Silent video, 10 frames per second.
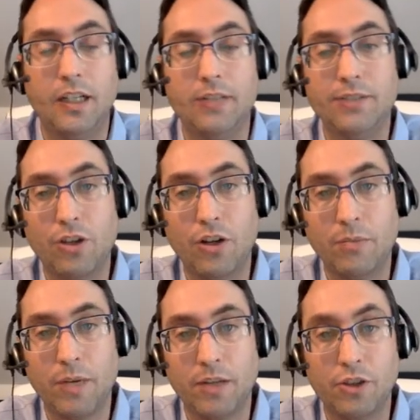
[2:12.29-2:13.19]
we
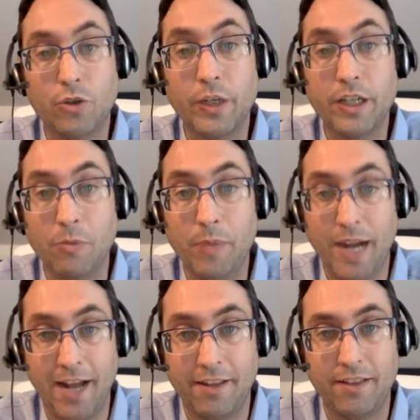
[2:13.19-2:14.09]
talked about the critical
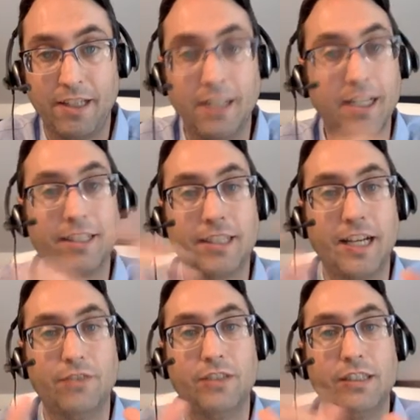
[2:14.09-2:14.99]
path, and that's
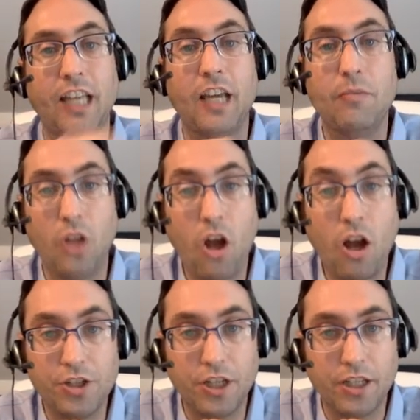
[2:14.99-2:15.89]
kind of the same
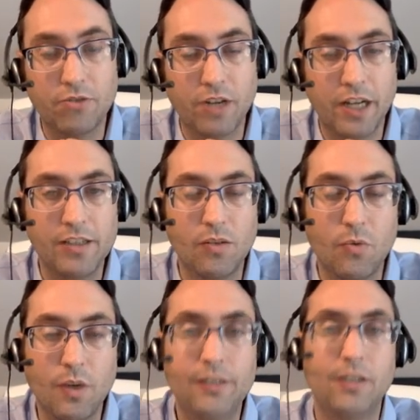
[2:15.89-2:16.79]
logic, right? So,
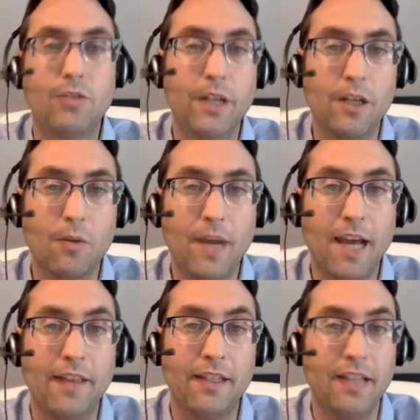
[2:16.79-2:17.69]
what is the critical
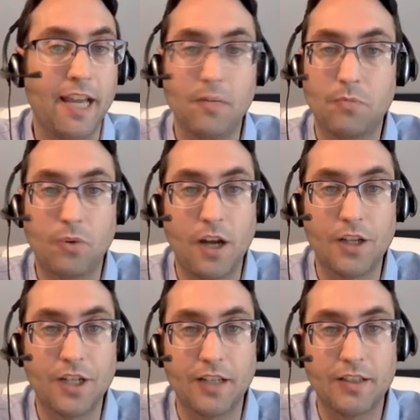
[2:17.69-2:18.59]
path in any
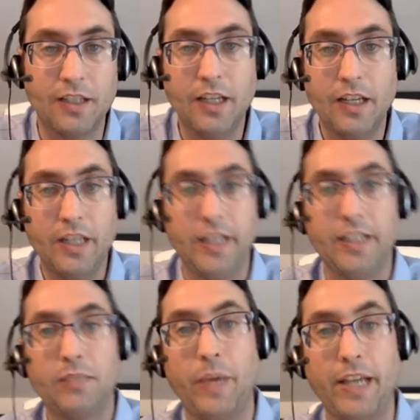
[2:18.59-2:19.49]
project?
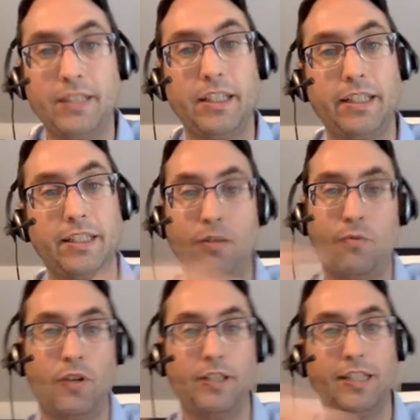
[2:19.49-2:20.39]
It's basically the
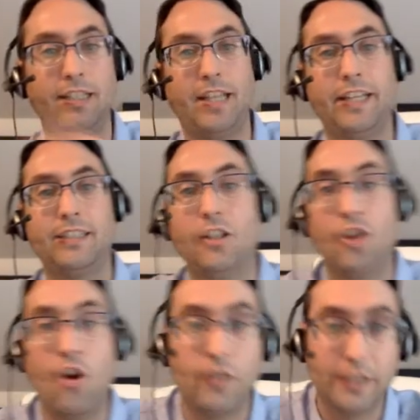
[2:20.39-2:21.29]
one that takes the
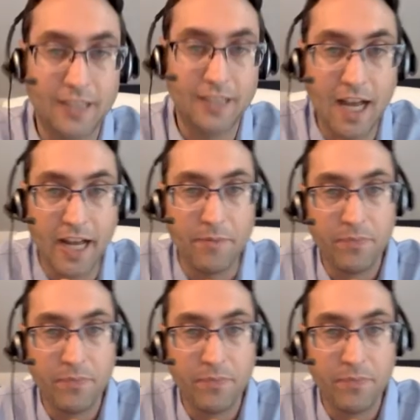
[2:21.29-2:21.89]
longest time.